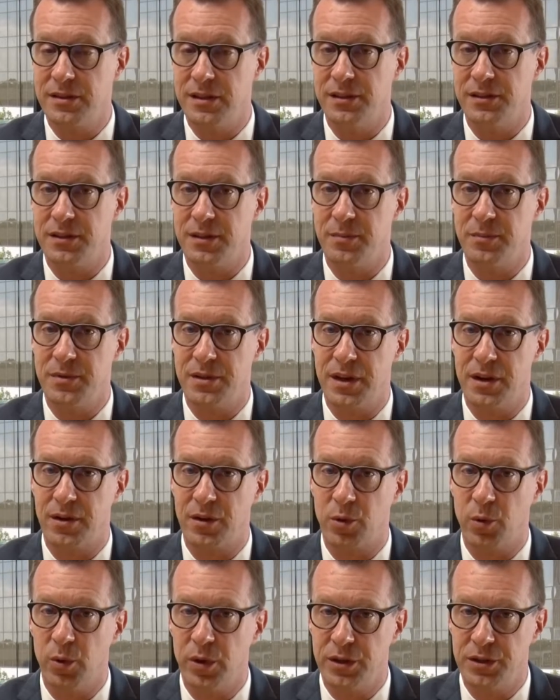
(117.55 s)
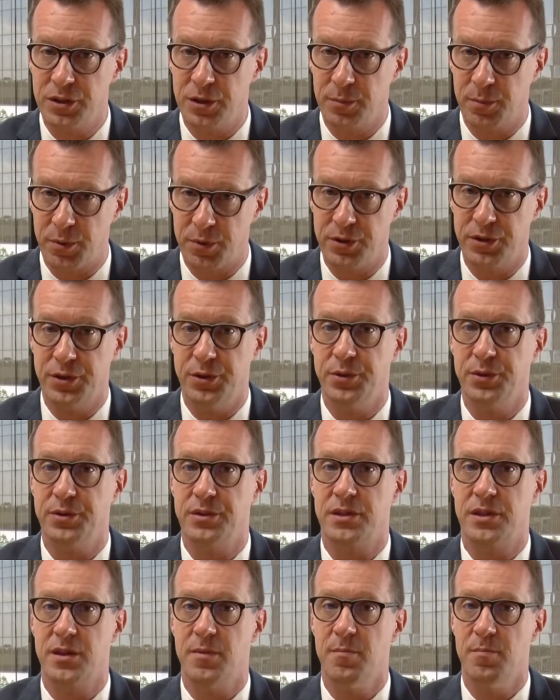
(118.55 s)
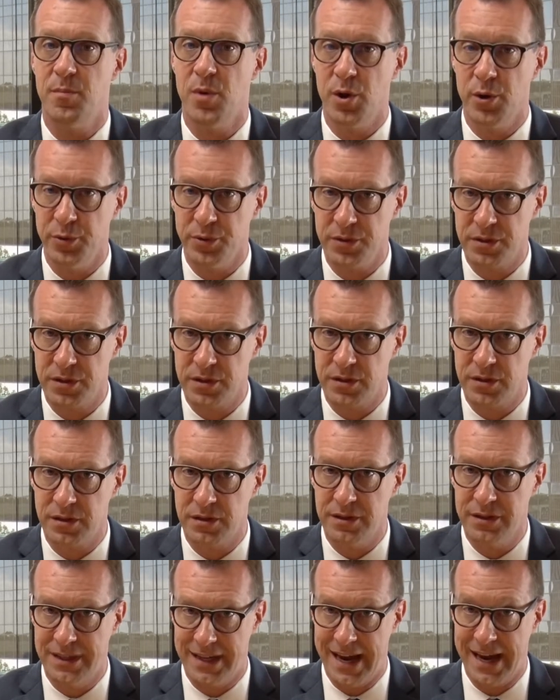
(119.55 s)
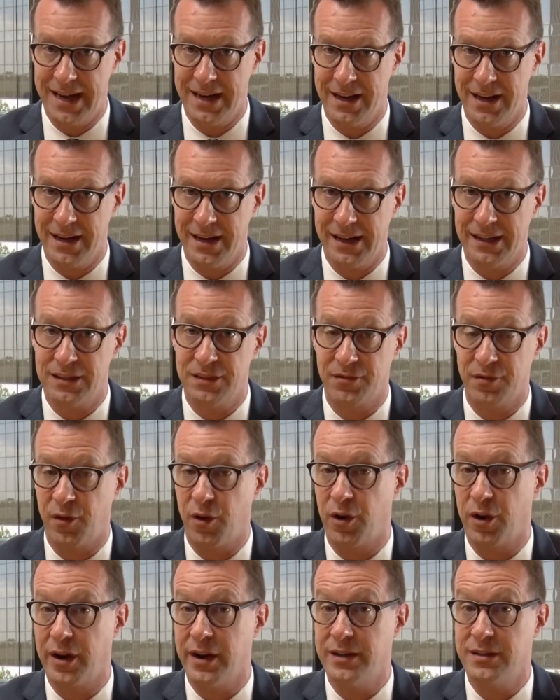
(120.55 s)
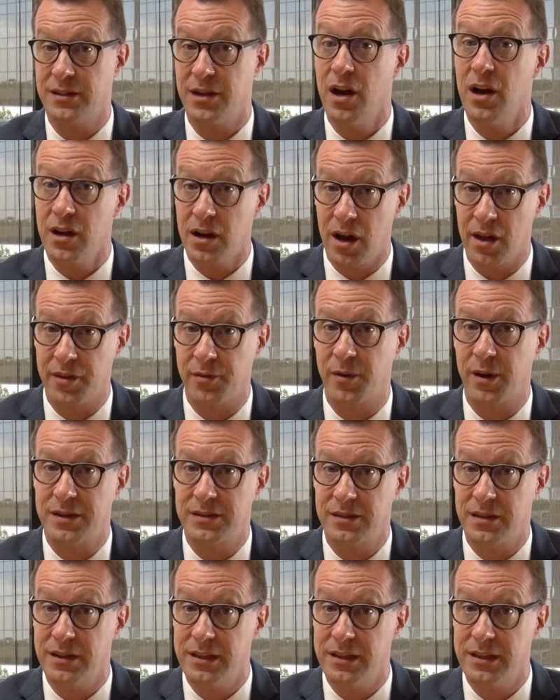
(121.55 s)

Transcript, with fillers: systems that are going to produce the most data as far as unauthorized